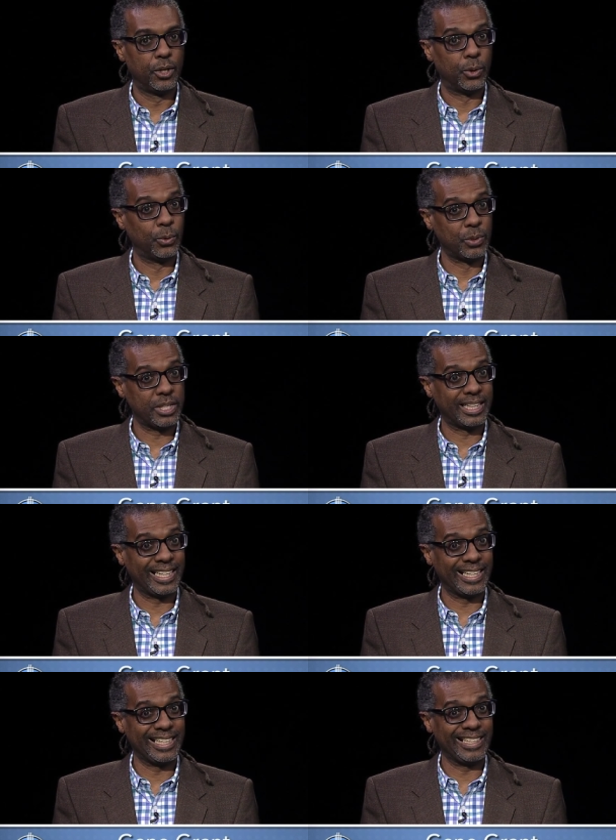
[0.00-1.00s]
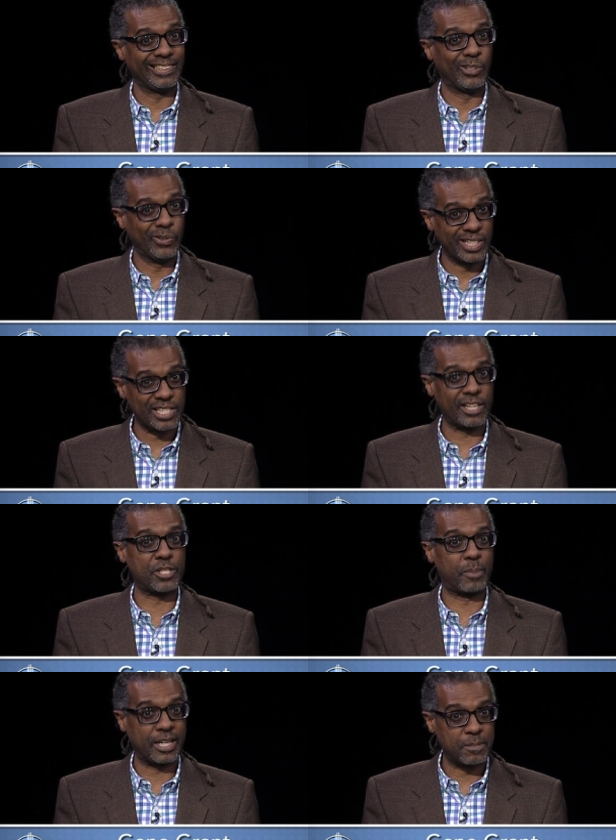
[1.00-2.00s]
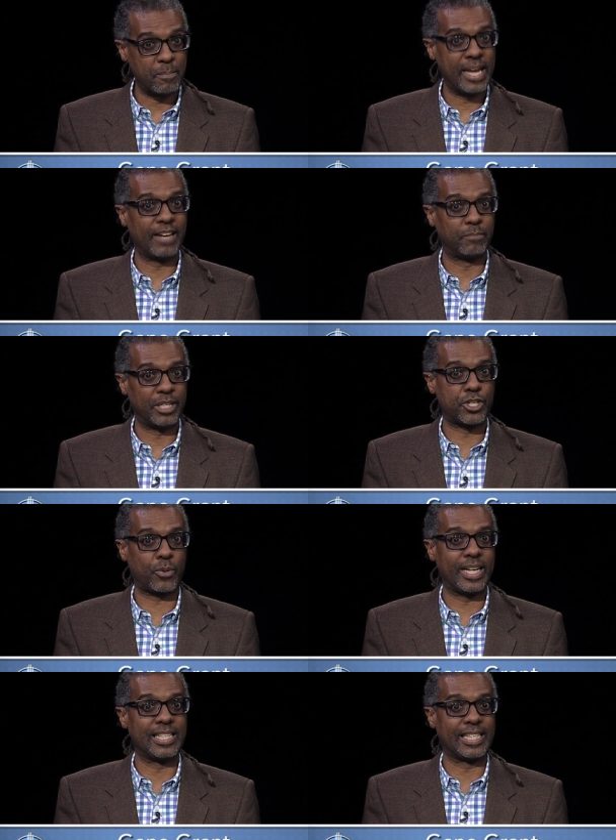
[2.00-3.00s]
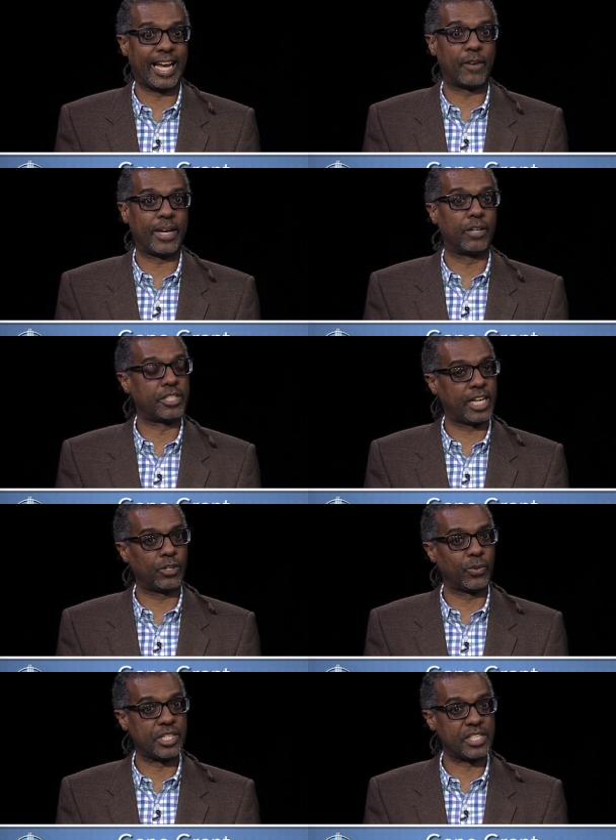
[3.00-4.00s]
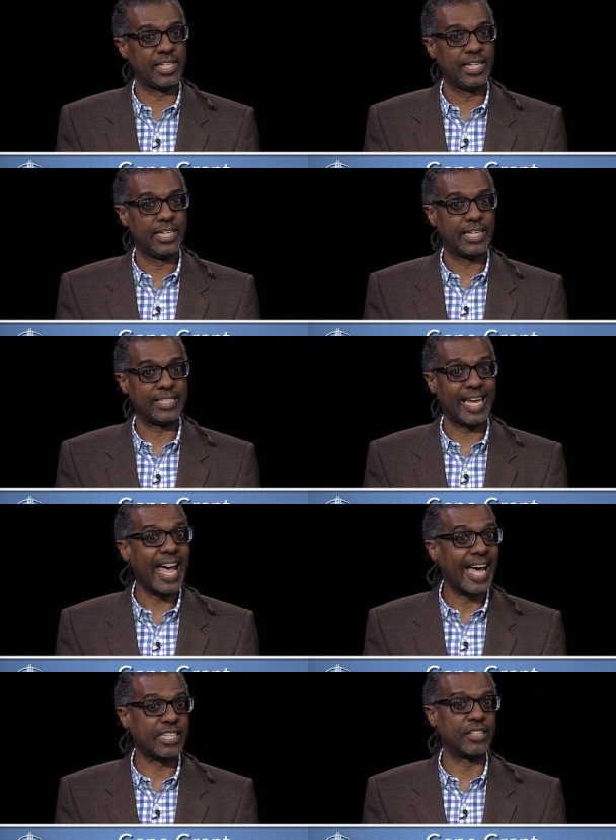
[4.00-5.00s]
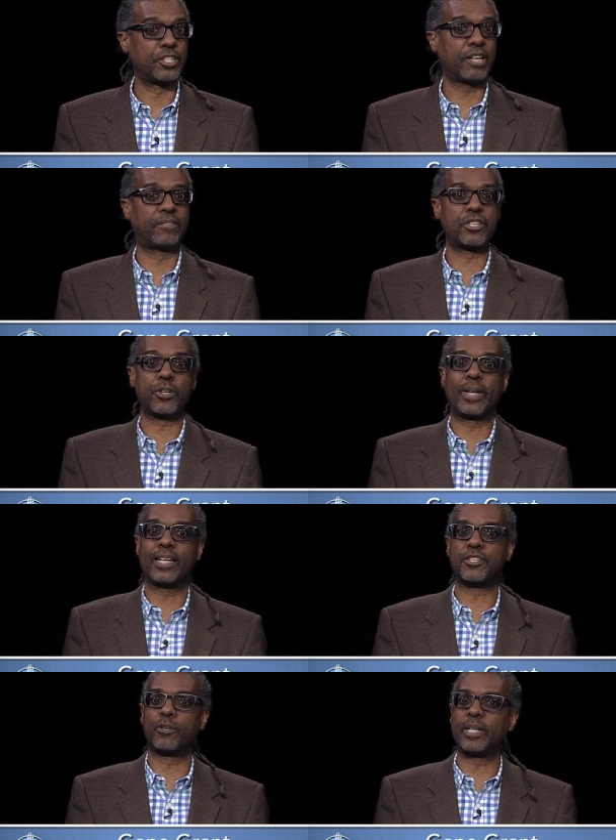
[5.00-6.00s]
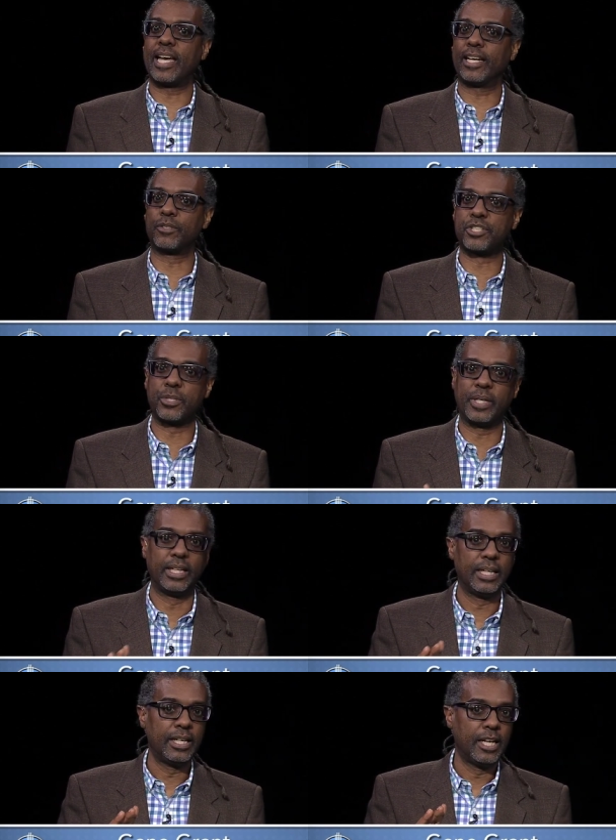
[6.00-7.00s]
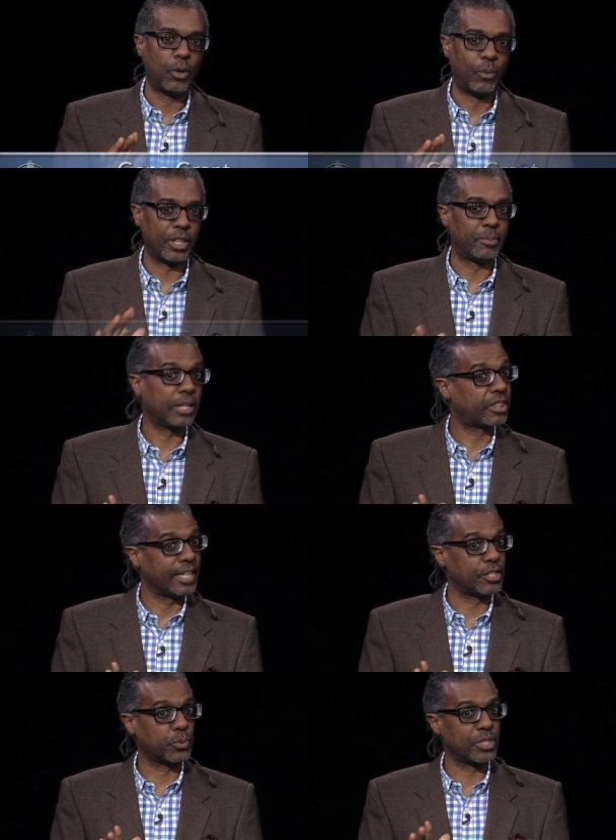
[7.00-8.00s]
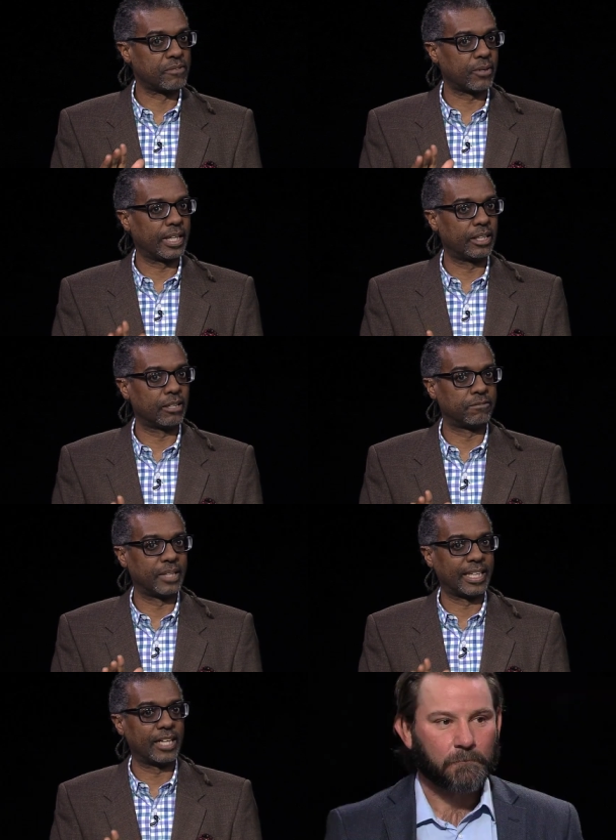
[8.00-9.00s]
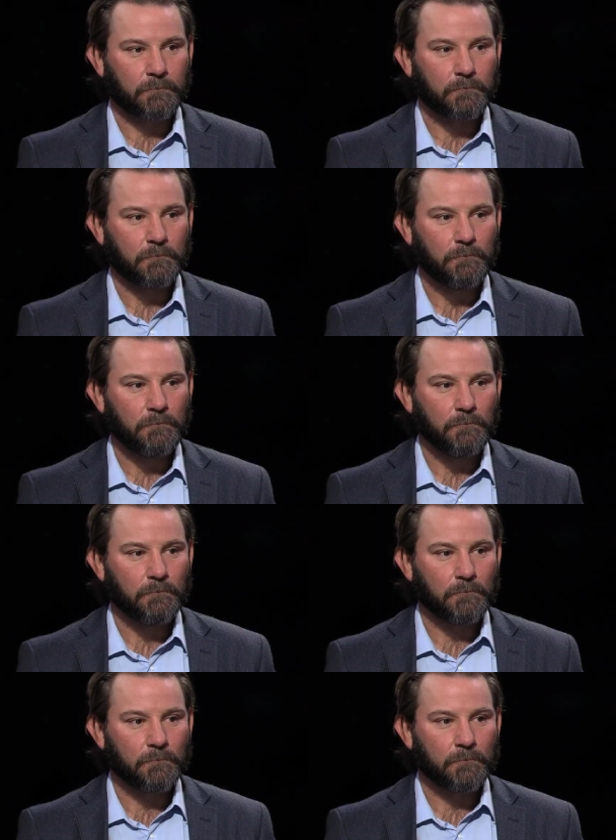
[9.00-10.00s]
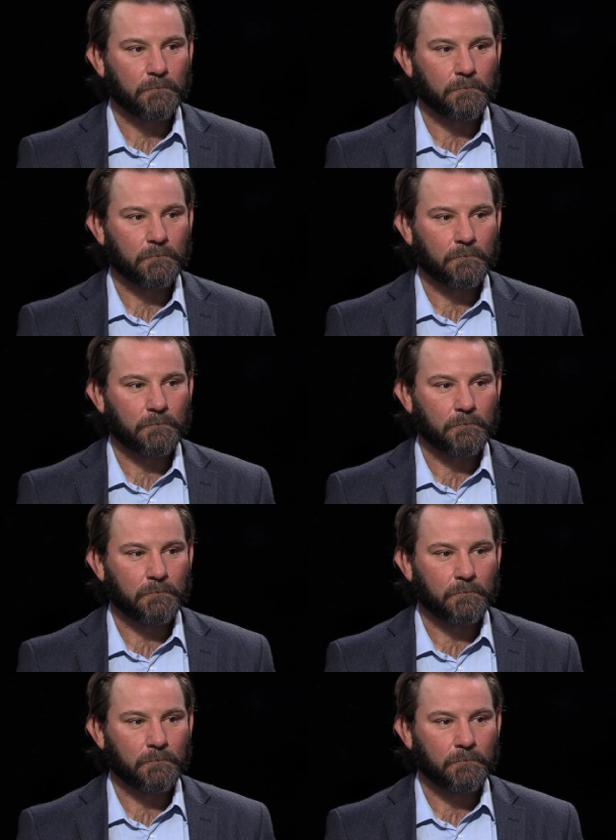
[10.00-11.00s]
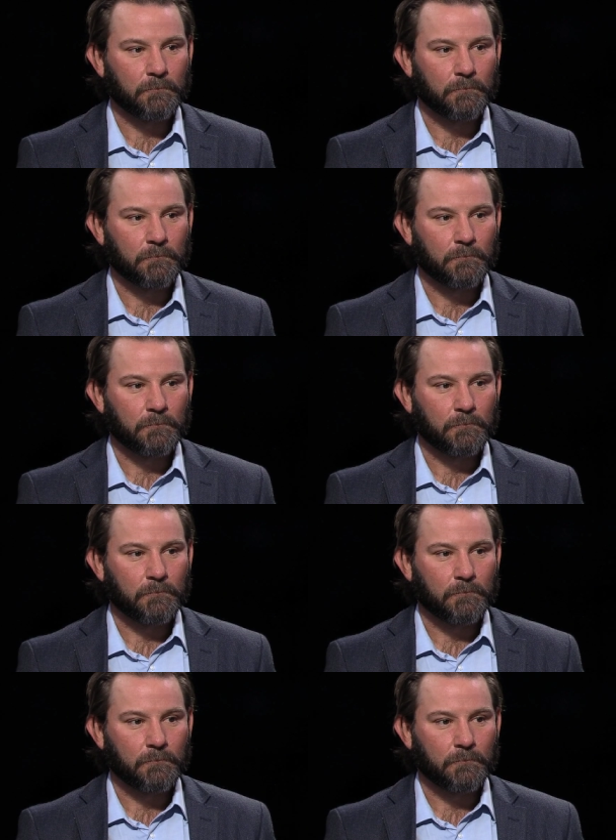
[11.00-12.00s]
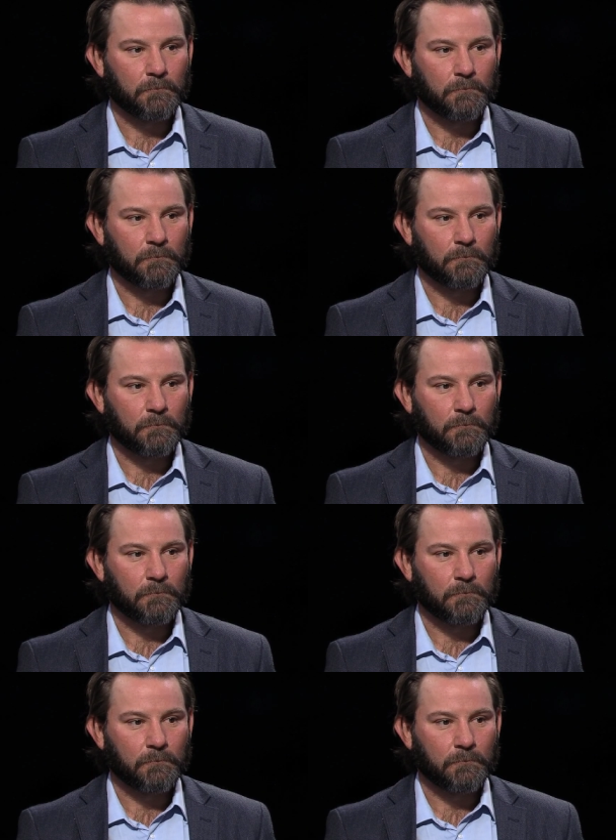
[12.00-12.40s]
who the suspects may have been training to carry out terrorist attacks. Now, Jeff, this story had so many angles to it. One of the big things was very clear from the get-go was the challenge of dealing with a case like this. So many agencies